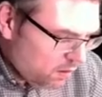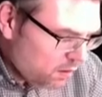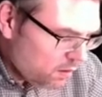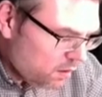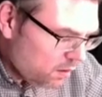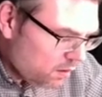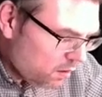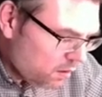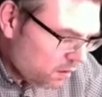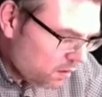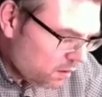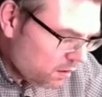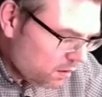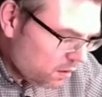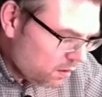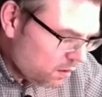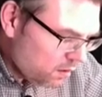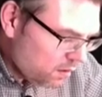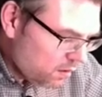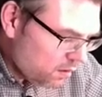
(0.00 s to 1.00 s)

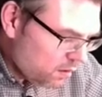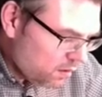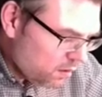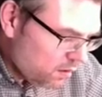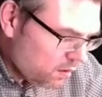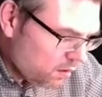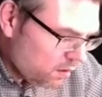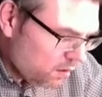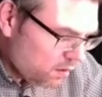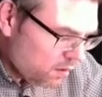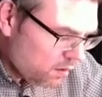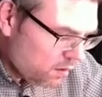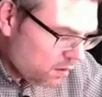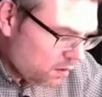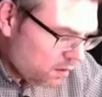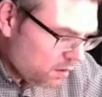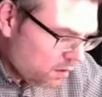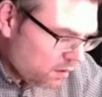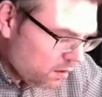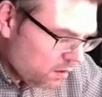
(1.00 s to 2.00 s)

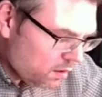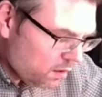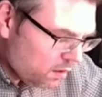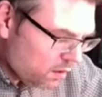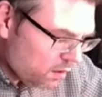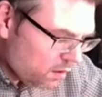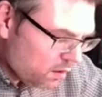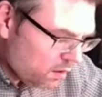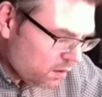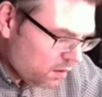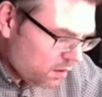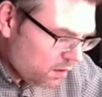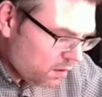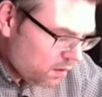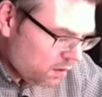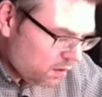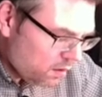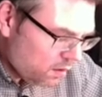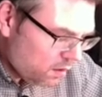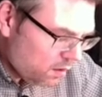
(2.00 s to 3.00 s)

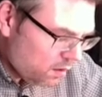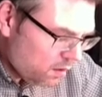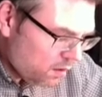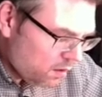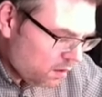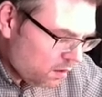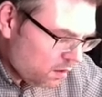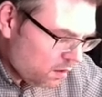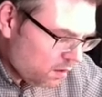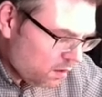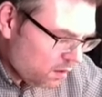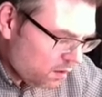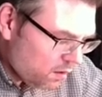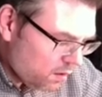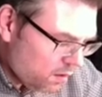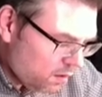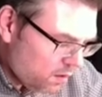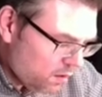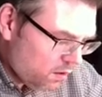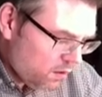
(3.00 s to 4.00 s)

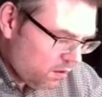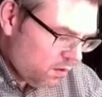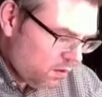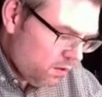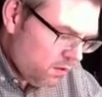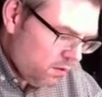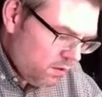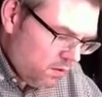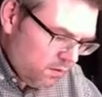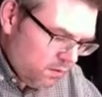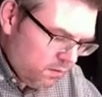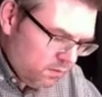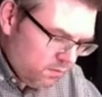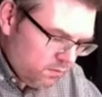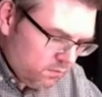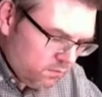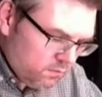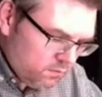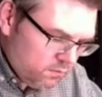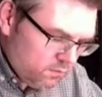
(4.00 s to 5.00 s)

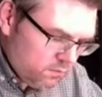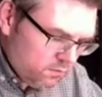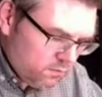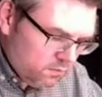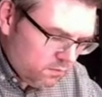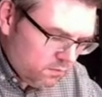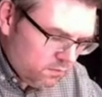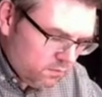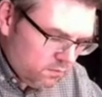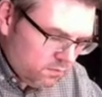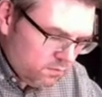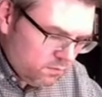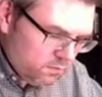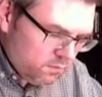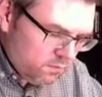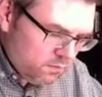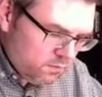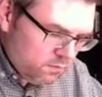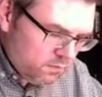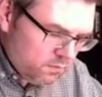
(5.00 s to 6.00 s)

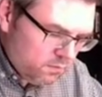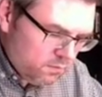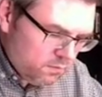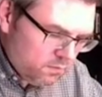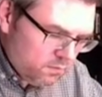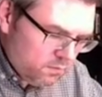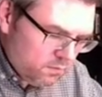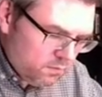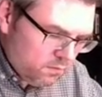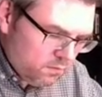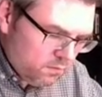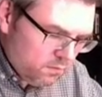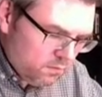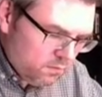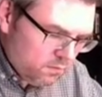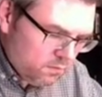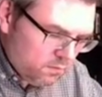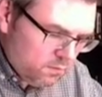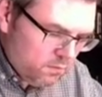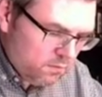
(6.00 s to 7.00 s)

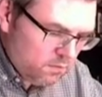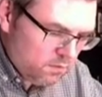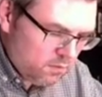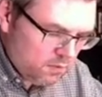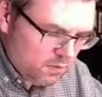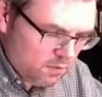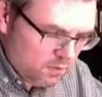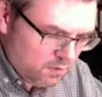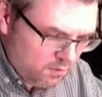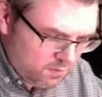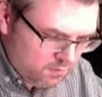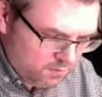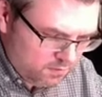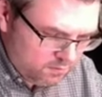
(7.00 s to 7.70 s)
Nothing is said.